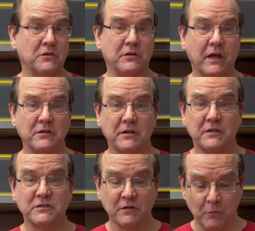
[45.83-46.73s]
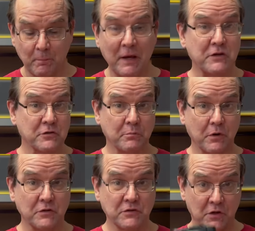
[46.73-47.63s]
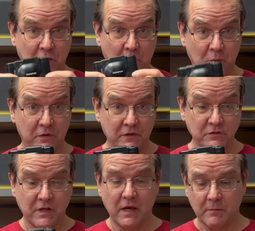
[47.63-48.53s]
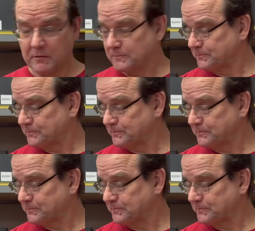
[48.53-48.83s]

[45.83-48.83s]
So he actually did several picture books with this camera.